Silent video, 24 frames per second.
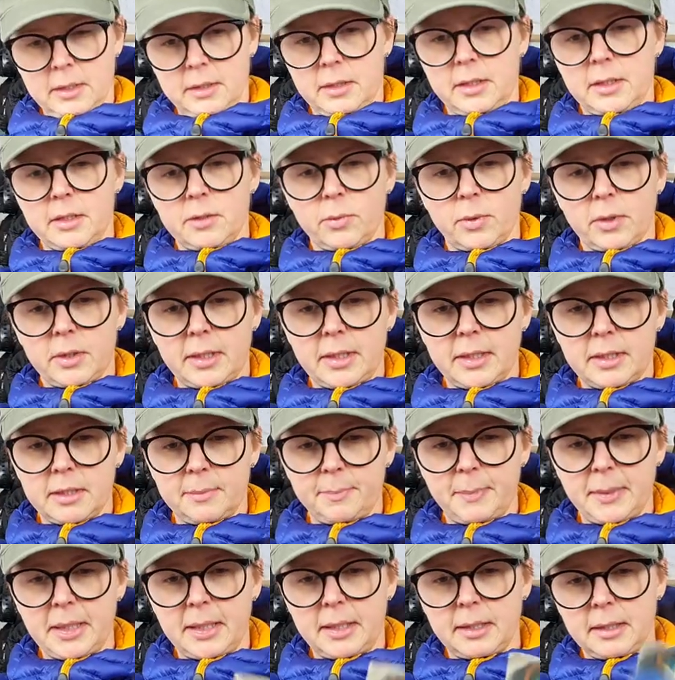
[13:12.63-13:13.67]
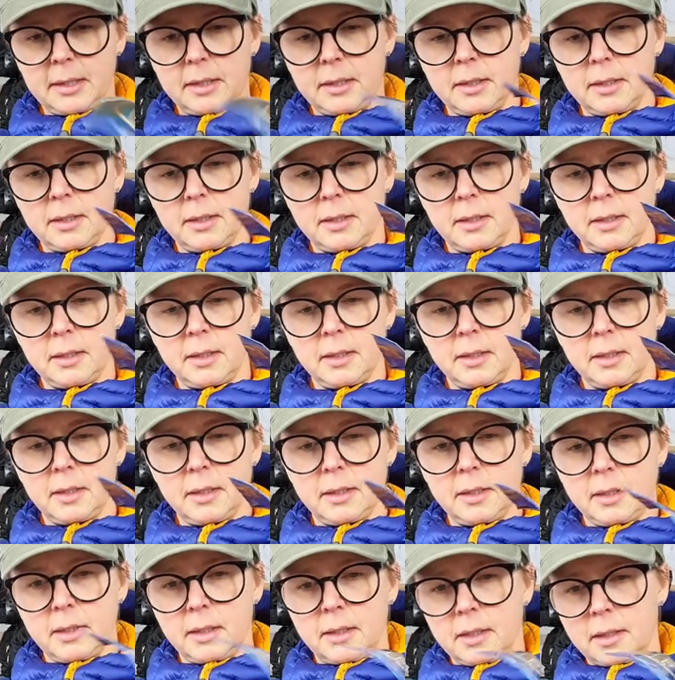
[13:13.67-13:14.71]
So this one has been,
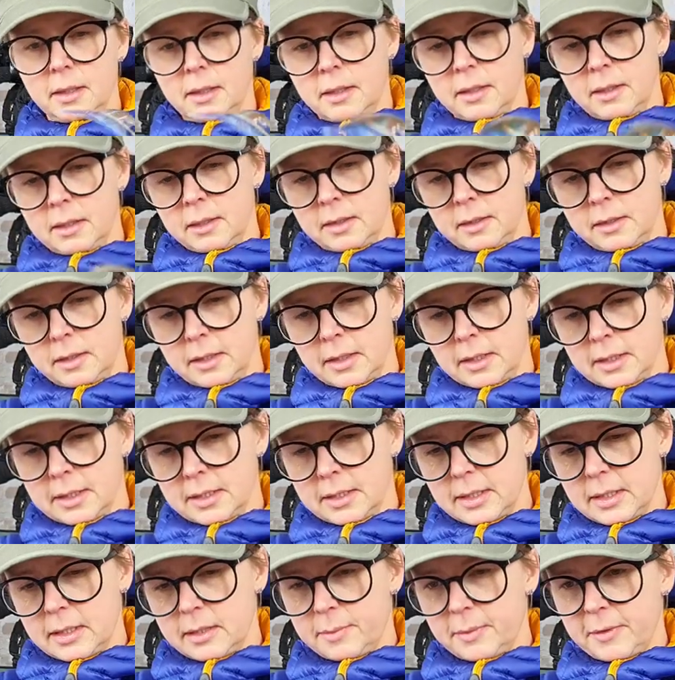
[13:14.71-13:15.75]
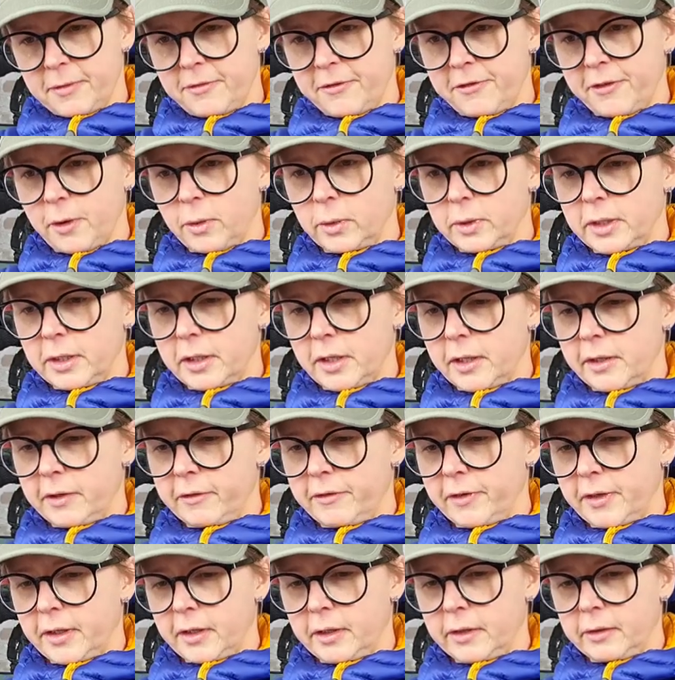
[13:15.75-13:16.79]
as you can see, has been folded
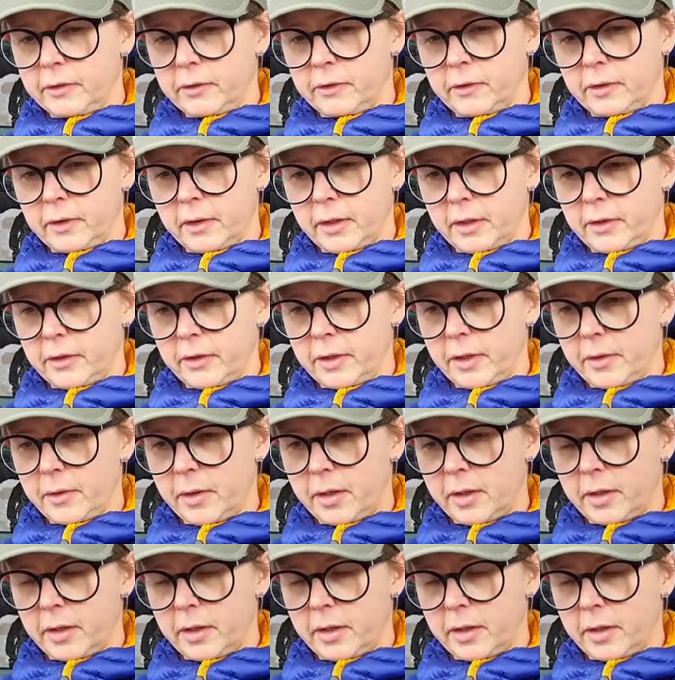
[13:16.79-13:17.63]
over so there are no